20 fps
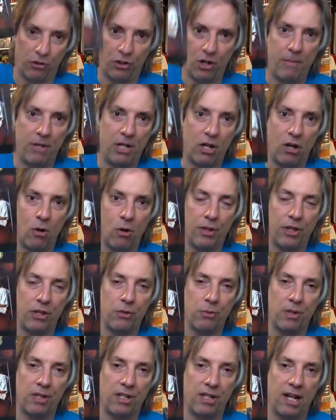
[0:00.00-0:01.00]
So I'm going to go with
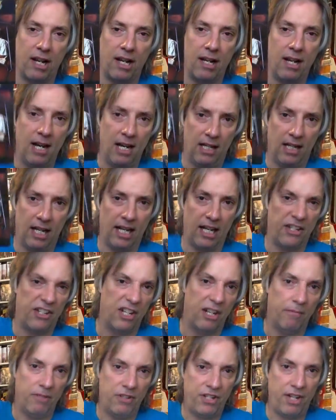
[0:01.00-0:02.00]
this one today. Like I
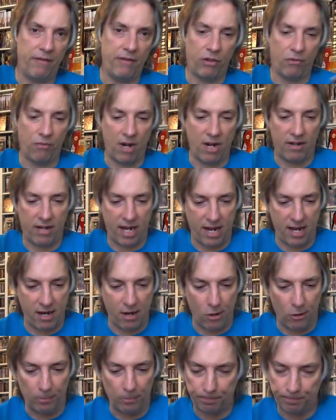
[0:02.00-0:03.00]
said, seventh round
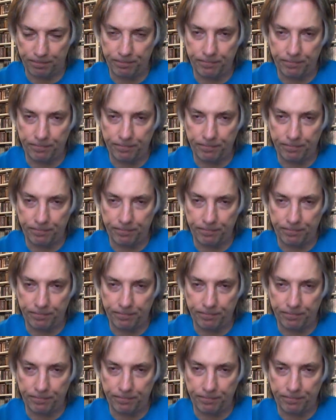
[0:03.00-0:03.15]
KO,